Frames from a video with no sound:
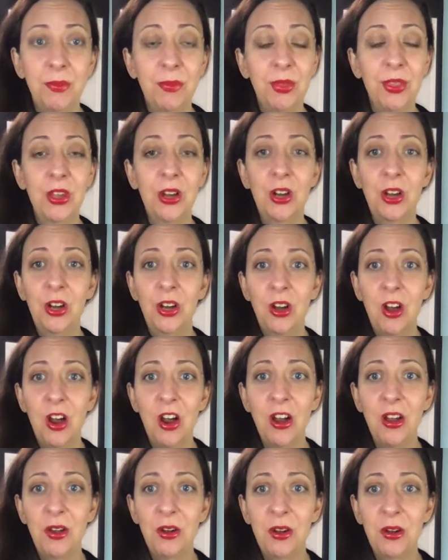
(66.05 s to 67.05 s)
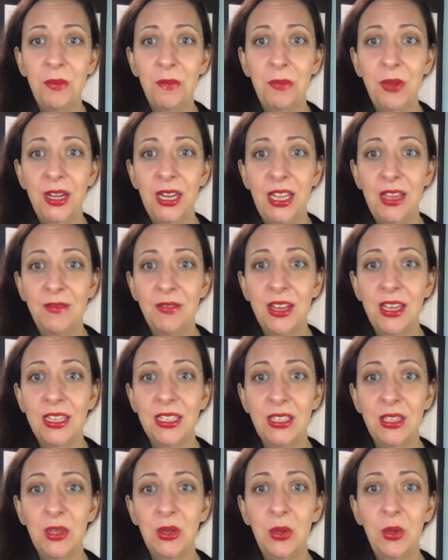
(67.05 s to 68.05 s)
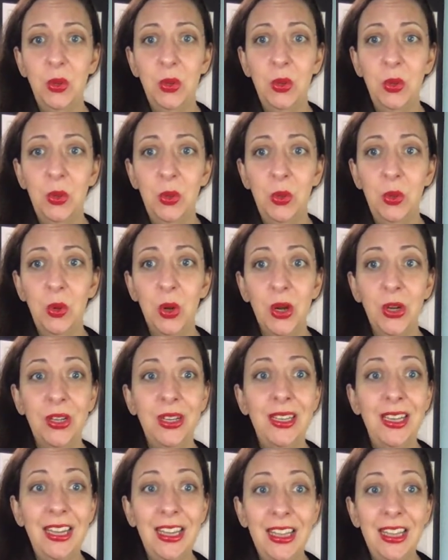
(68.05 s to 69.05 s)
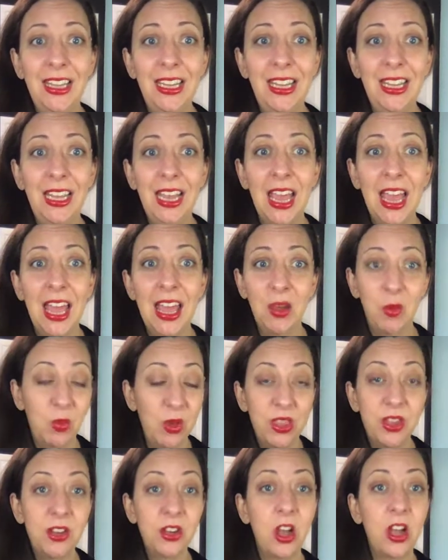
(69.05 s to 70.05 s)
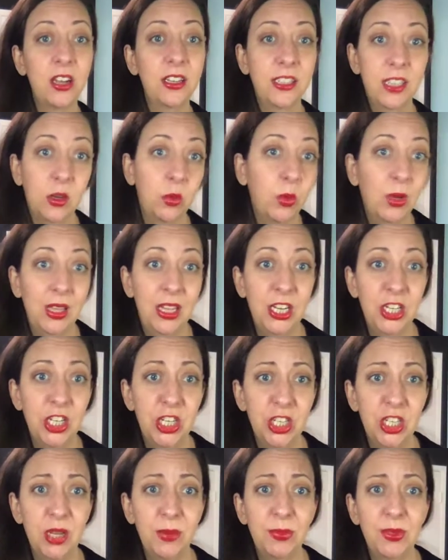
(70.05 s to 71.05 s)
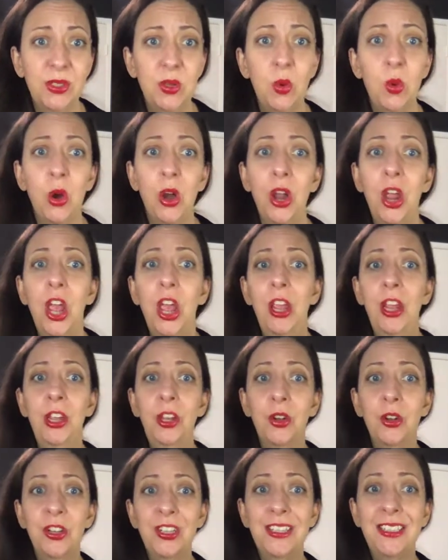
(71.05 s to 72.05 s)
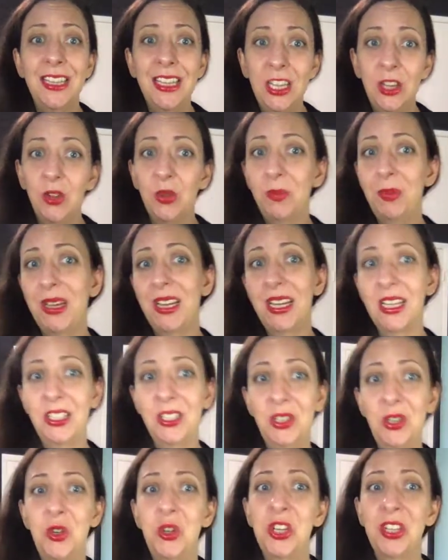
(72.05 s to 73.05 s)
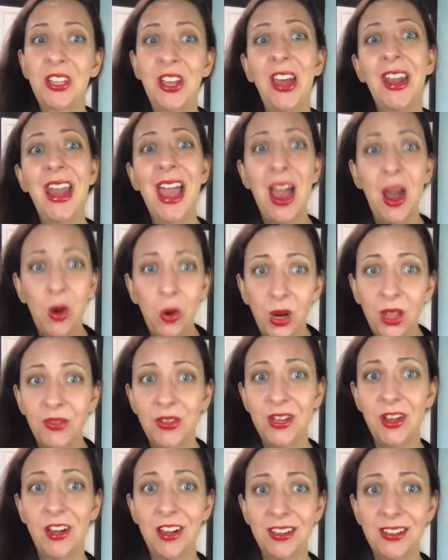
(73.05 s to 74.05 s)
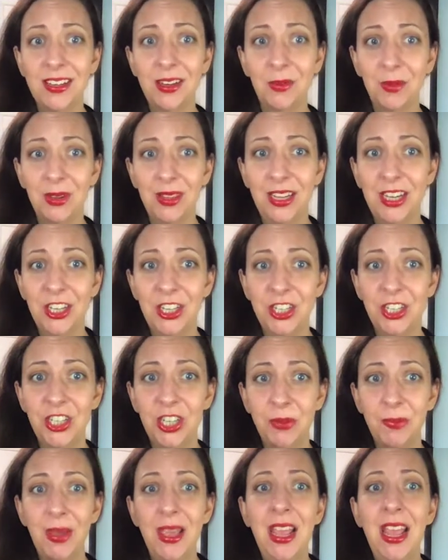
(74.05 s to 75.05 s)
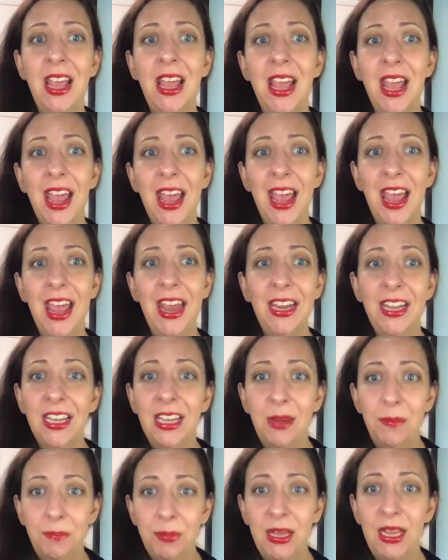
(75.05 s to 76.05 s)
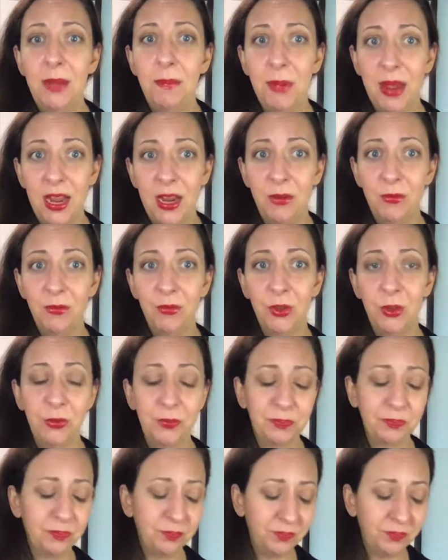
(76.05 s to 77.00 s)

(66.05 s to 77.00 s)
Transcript: There are many of us who are dealing with toxic relationships, or you're single because you just got out of a toxic relationship, and it can be painful.